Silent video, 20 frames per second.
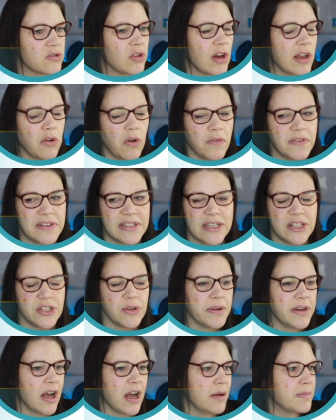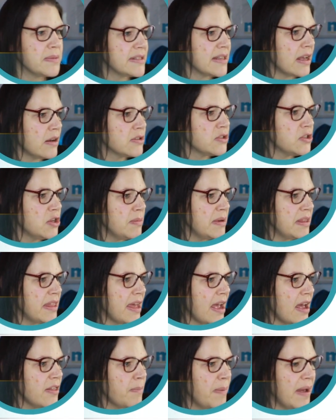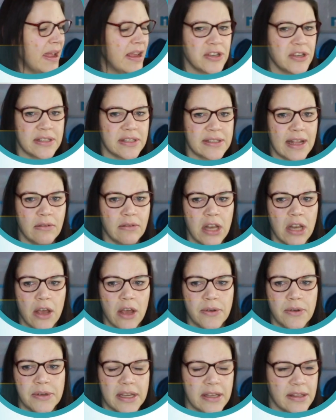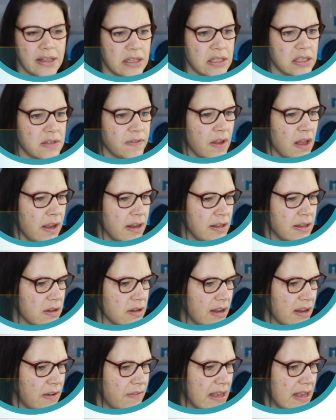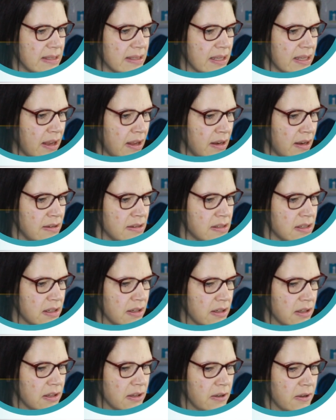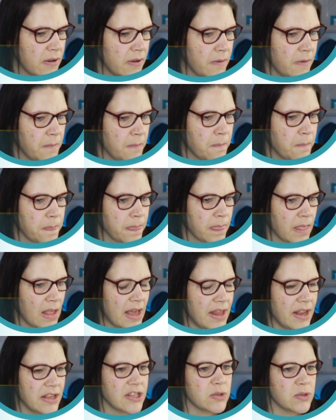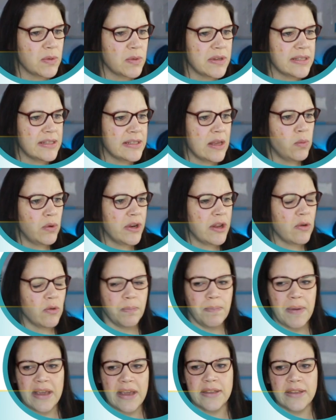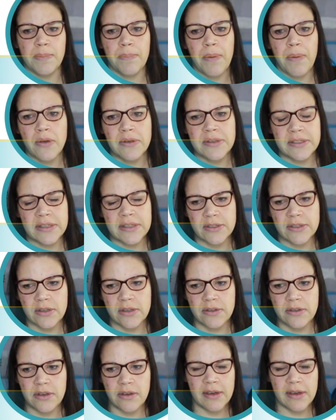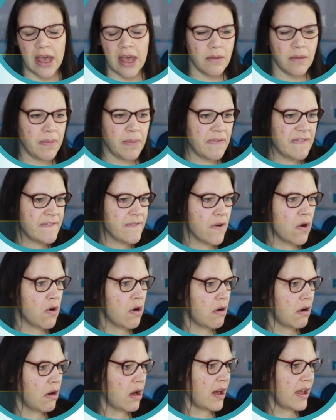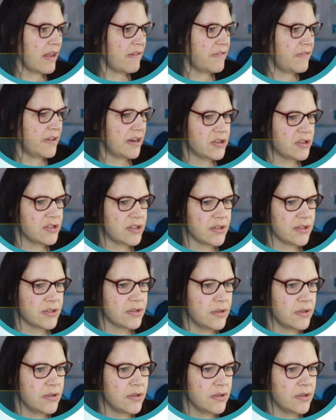Trying to obviously do an upsell to me there. The page is now loading, that's fine, so I'll give it a second. And I just want to see what it would be to post it to the UK before I finish this